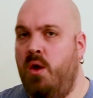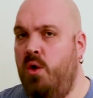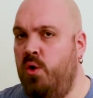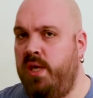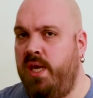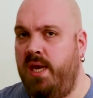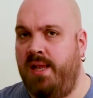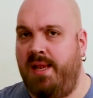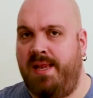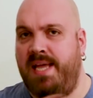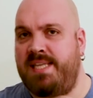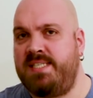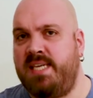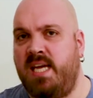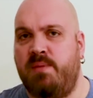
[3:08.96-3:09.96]
Okay,
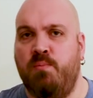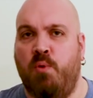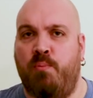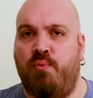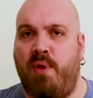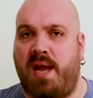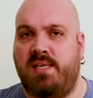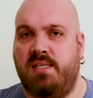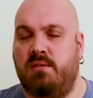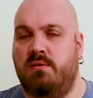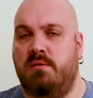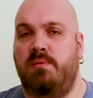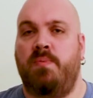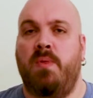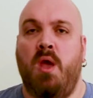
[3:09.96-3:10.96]
let's get more
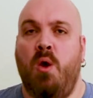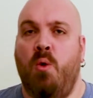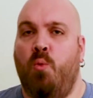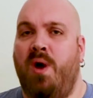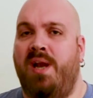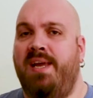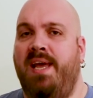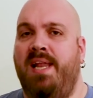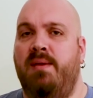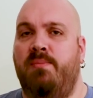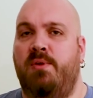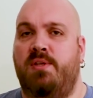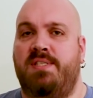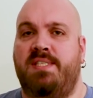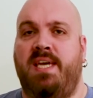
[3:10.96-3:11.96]
practical. What
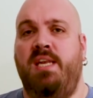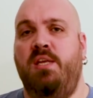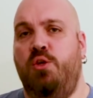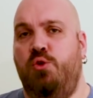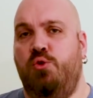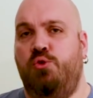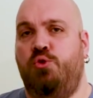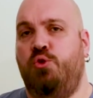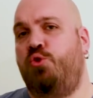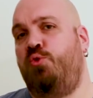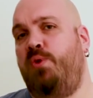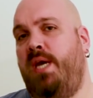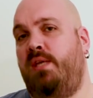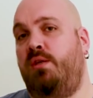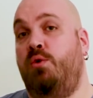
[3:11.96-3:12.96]
elements can you use to
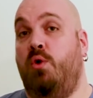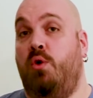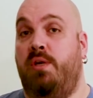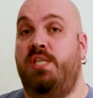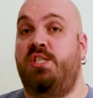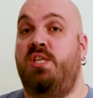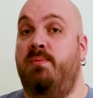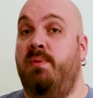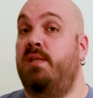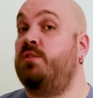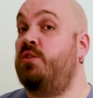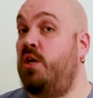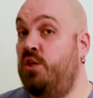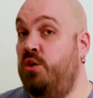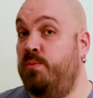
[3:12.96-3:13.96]
create your own HTML
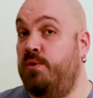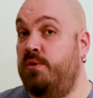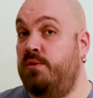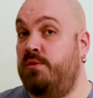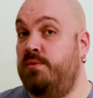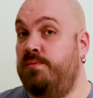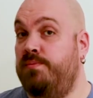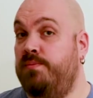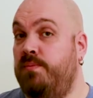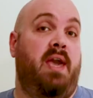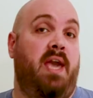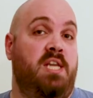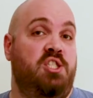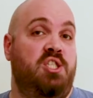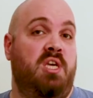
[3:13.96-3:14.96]
document?
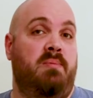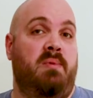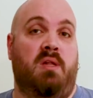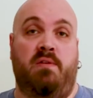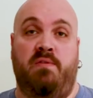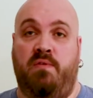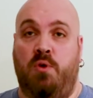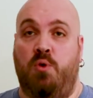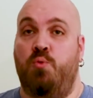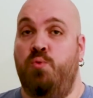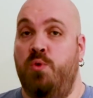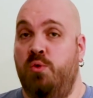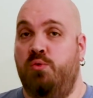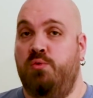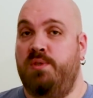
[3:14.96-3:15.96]
HTML follows
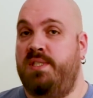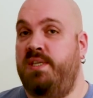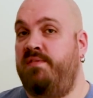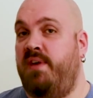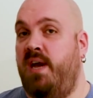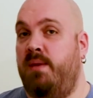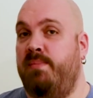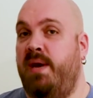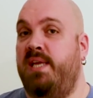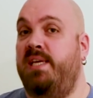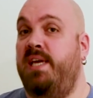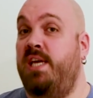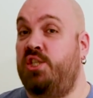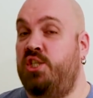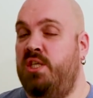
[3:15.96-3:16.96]
rules defined by
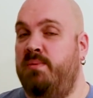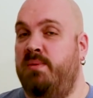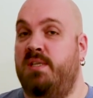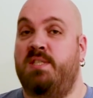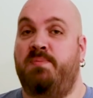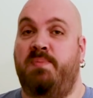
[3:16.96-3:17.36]
the HTML